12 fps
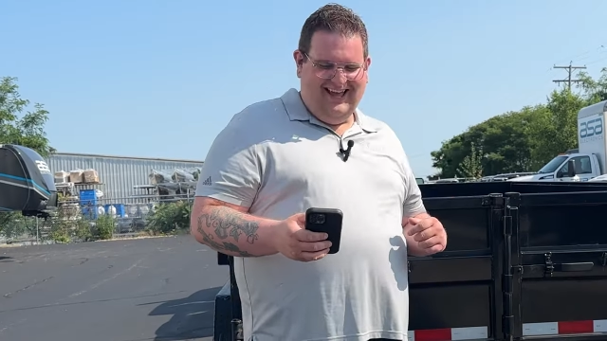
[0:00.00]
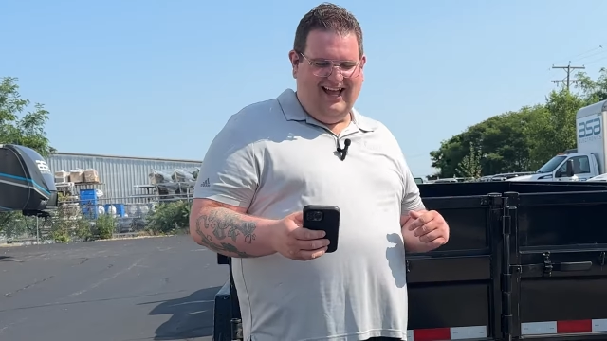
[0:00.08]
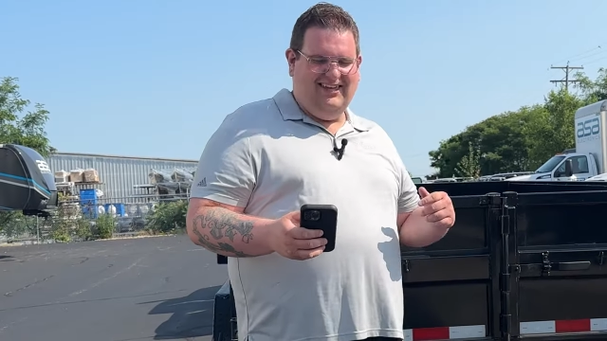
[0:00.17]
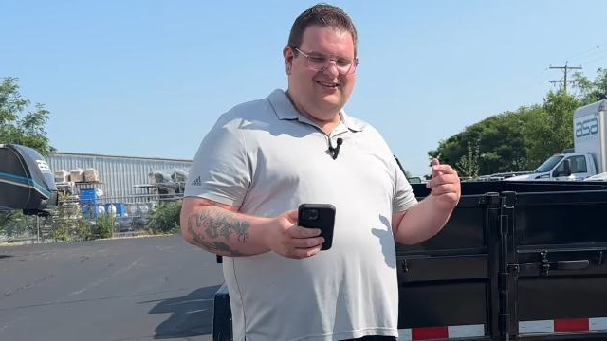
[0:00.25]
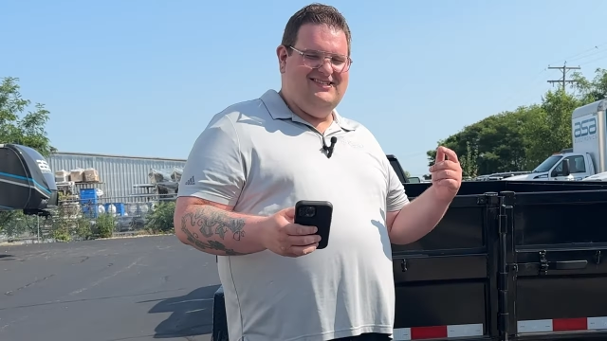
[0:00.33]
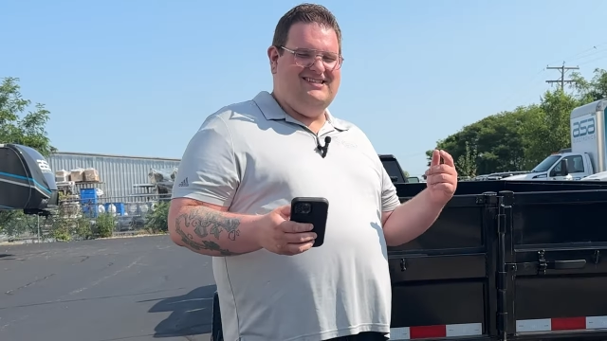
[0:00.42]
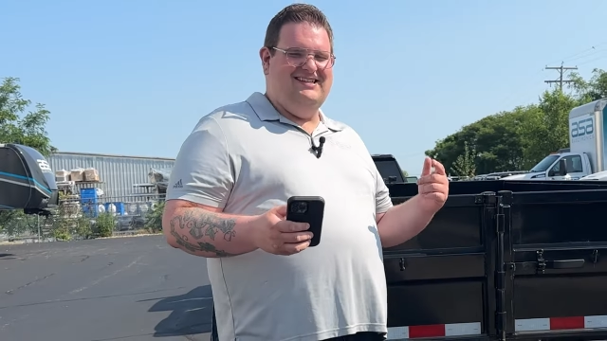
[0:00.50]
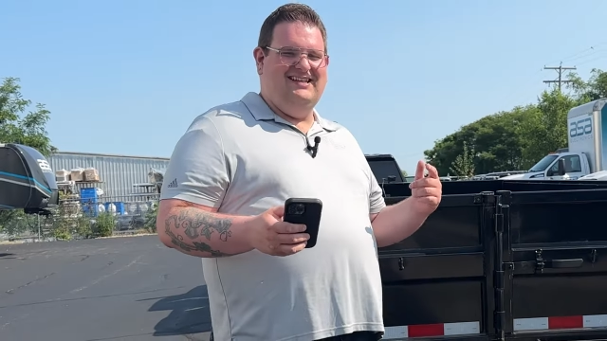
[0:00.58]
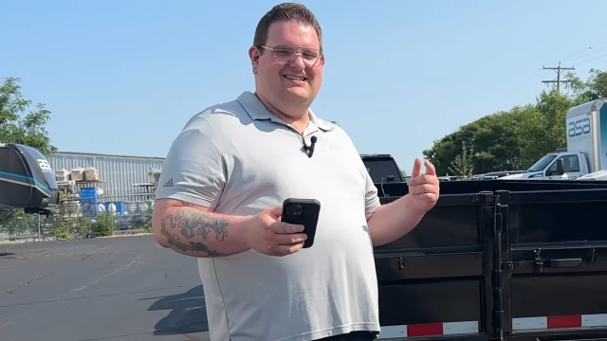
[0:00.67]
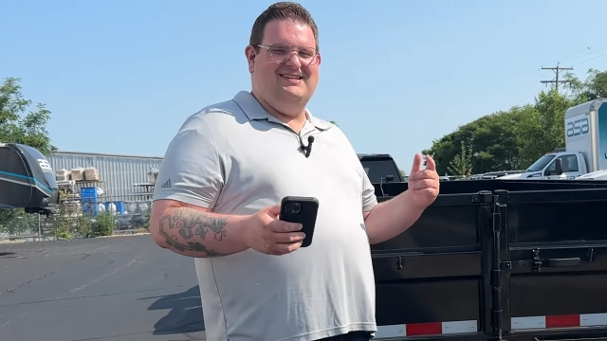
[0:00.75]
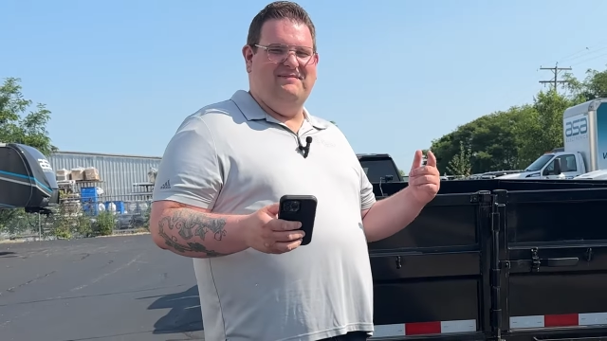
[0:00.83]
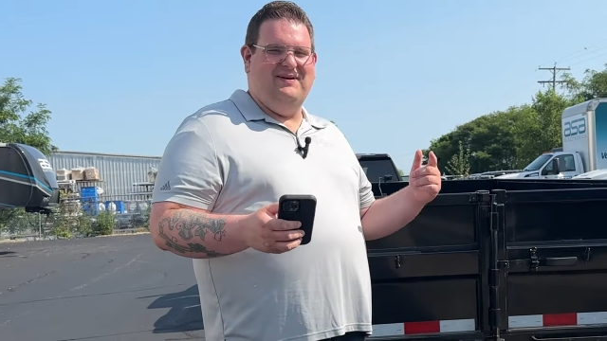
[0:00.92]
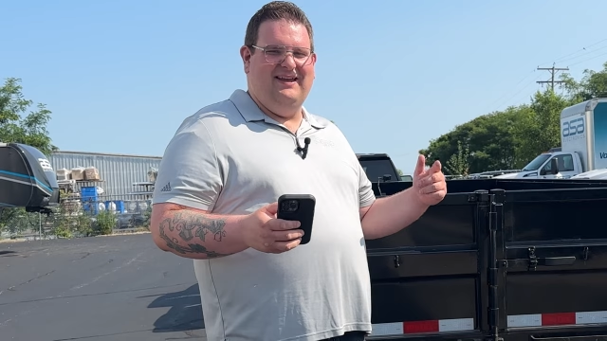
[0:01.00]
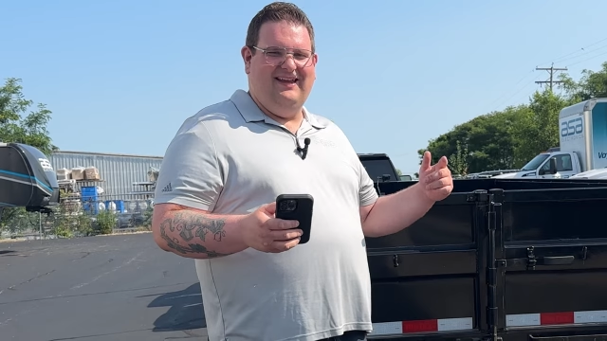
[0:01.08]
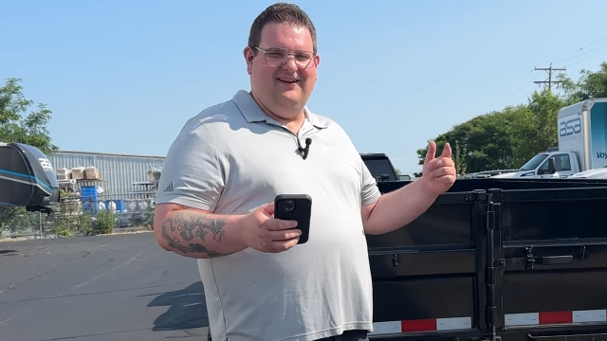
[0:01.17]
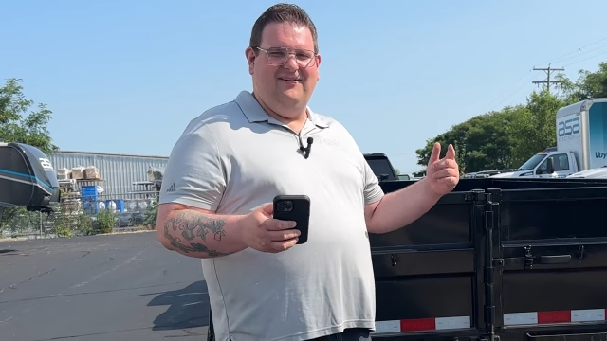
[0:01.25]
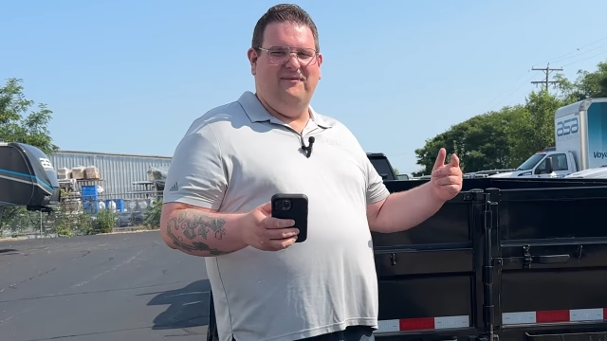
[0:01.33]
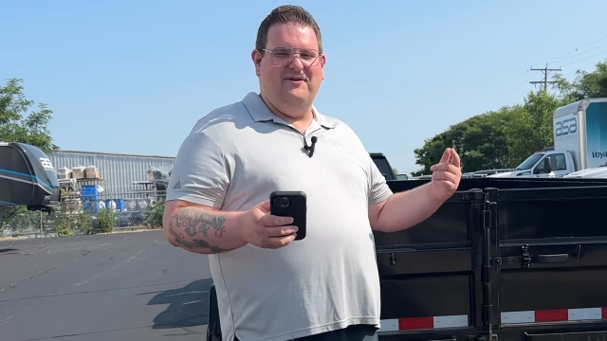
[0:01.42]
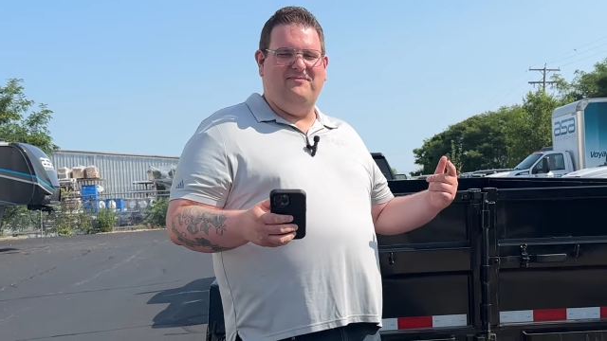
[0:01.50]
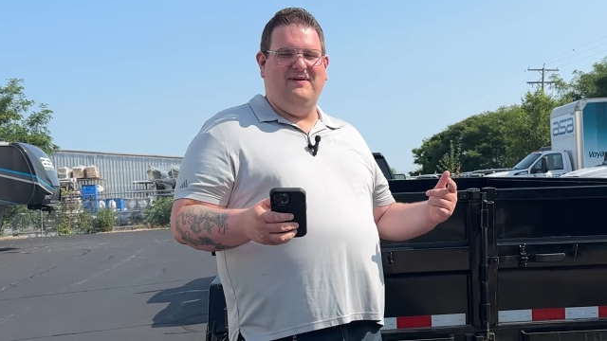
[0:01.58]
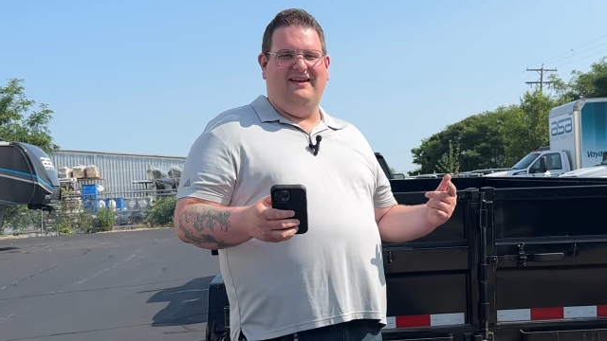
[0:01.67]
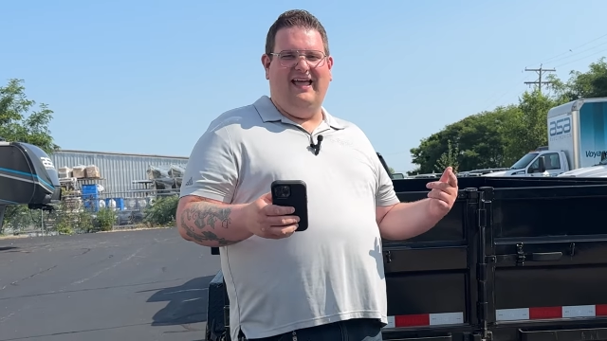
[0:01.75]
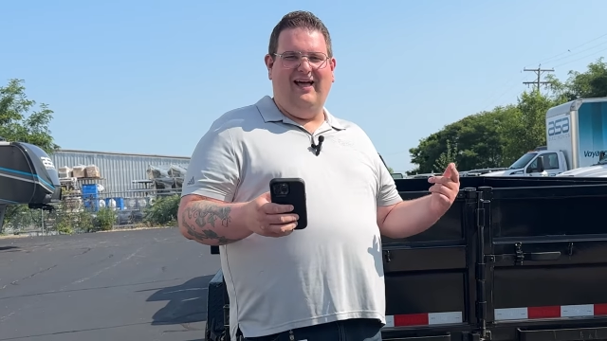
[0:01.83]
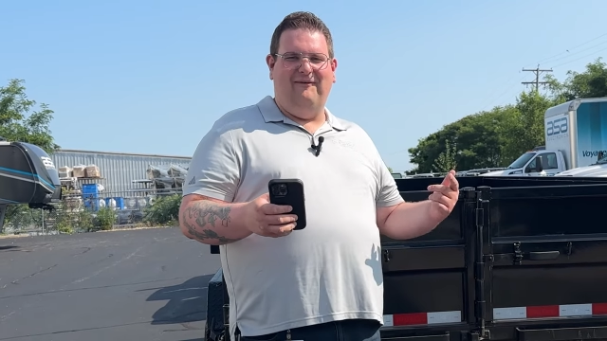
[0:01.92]
I used to need somebody here with
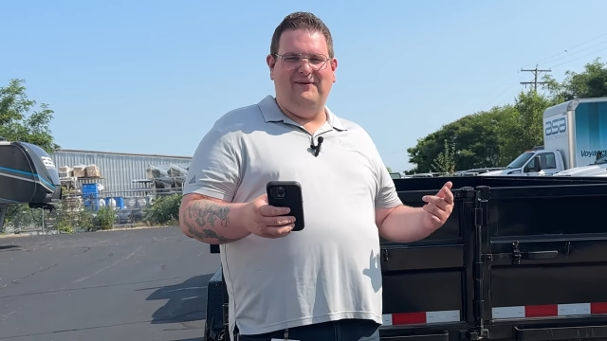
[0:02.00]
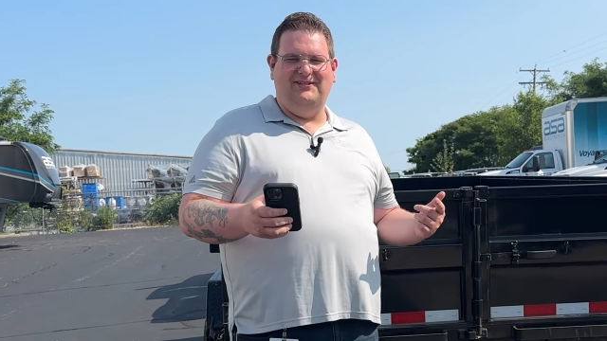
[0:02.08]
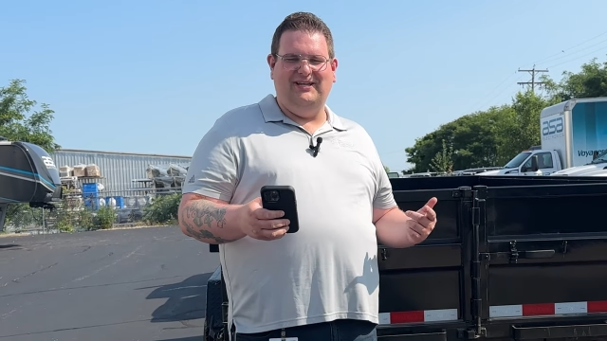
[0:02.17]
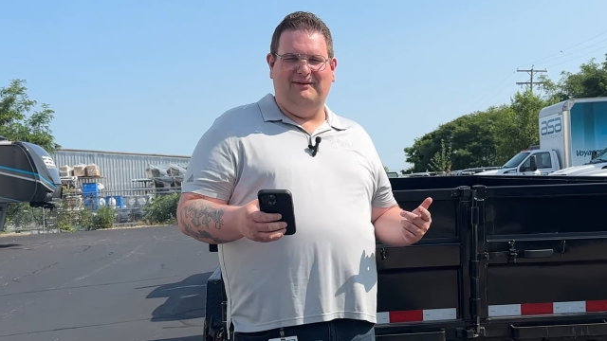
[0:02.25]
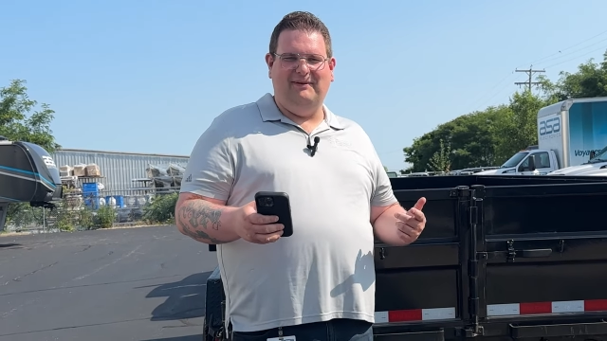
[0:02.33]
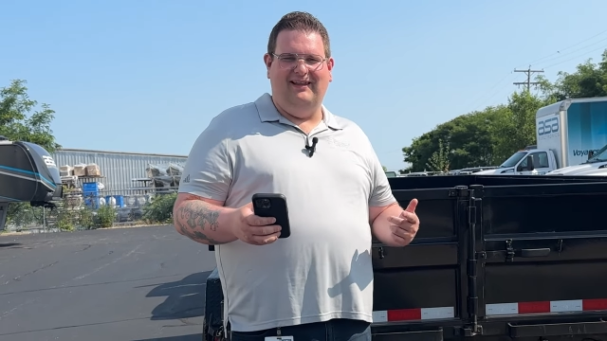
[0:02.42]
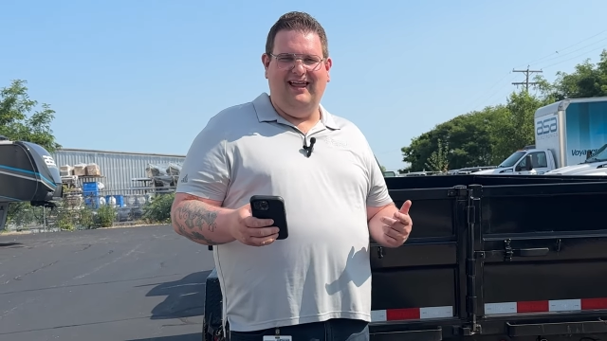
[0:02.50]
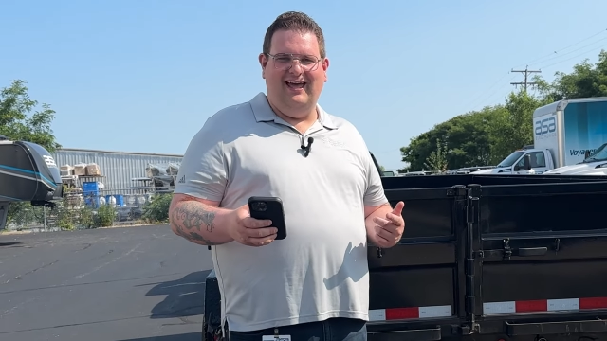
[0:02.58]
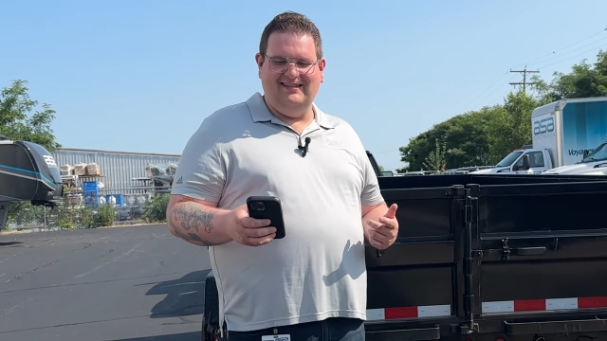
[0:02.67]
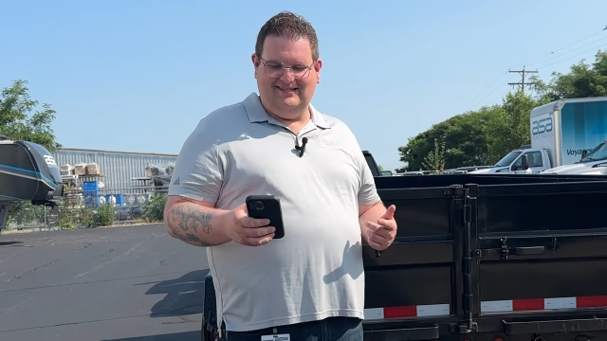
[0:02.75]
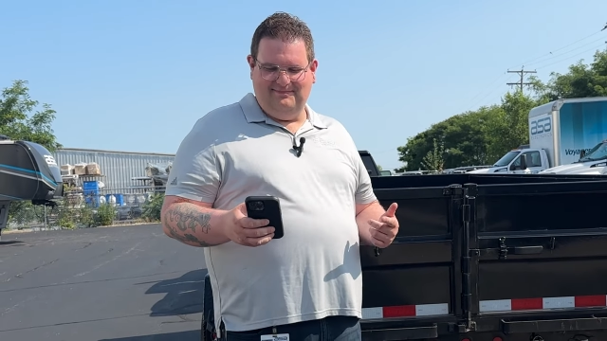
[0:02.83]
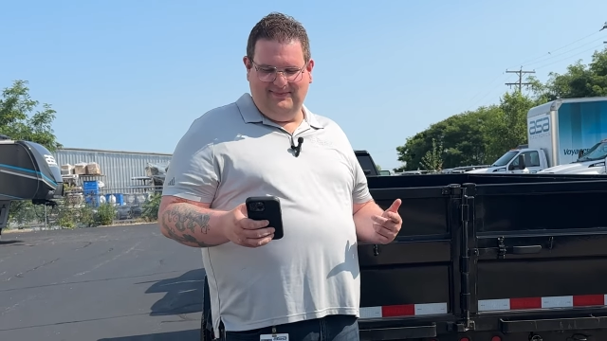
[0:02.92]
me to help me check my lights,